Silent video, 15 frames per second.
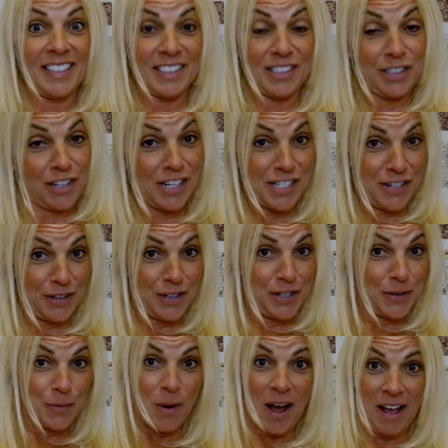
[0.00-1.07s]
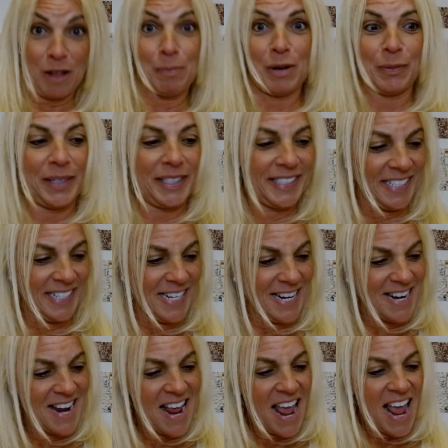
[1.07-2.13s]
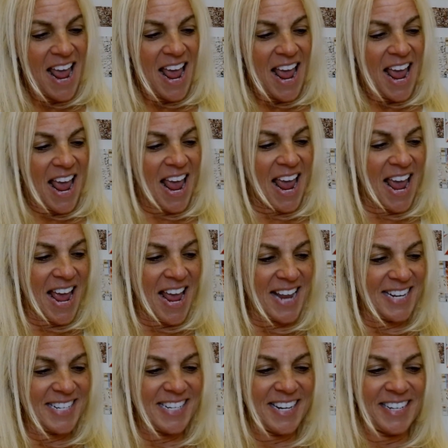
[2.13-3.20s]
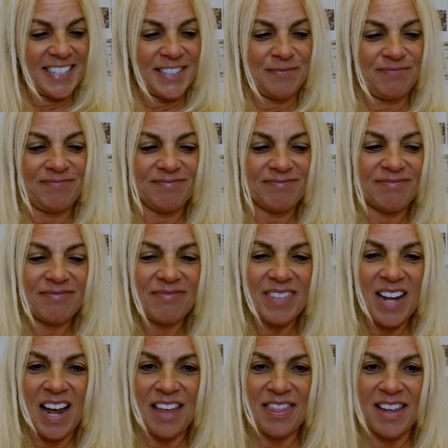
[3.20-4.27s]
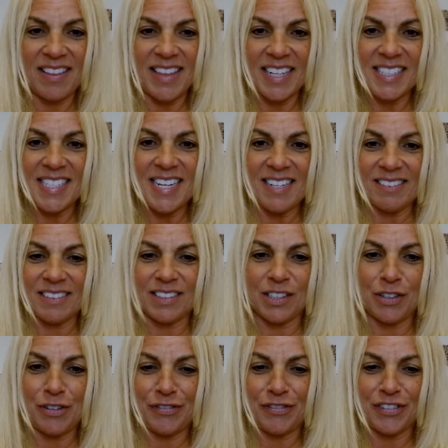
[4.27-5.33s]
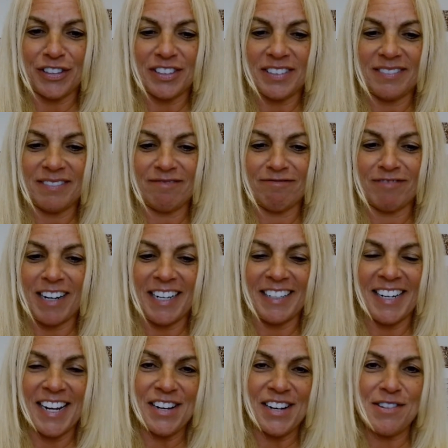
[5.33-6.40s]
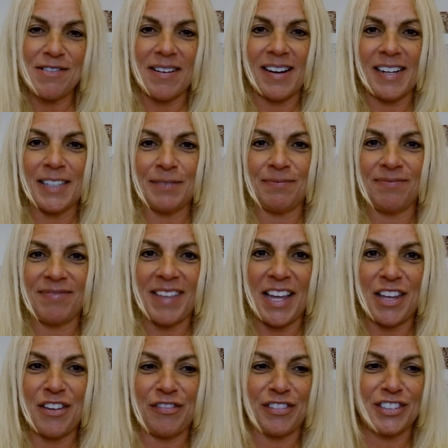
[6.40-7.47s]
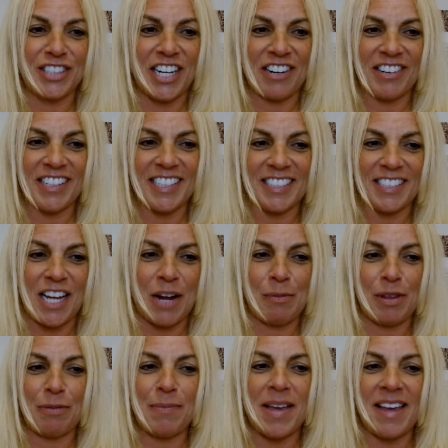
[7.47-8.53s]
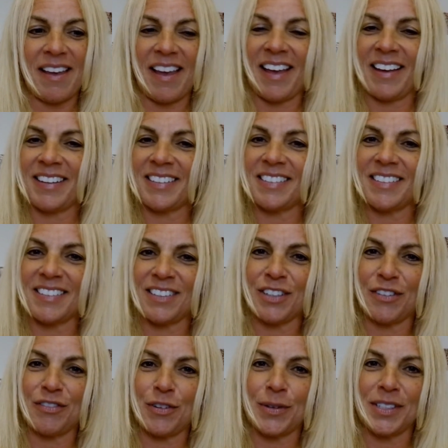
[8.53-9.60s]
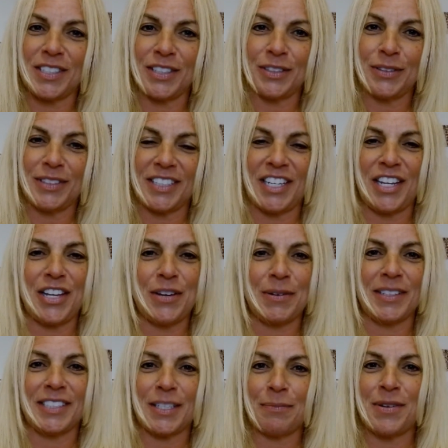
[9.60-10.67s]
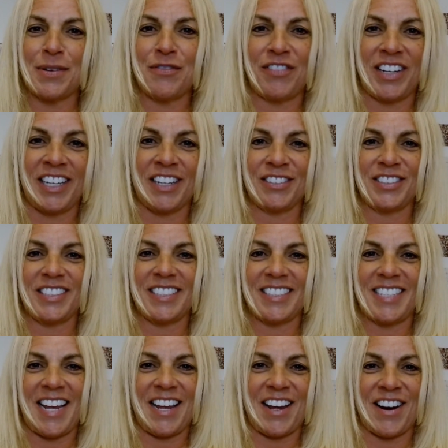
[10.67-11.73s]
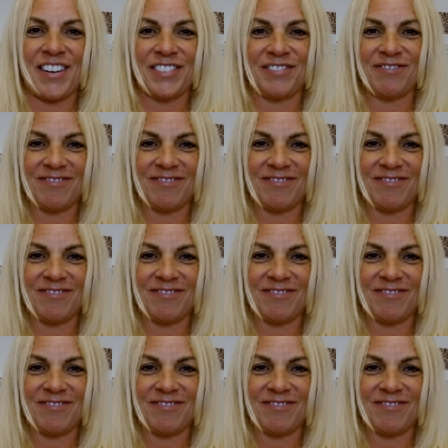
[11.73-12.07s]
It took us a little while, but we did it. And I think that's it. So for right now, thank you for sharing this time with me and look forward to seeing you in some new videos. Take care.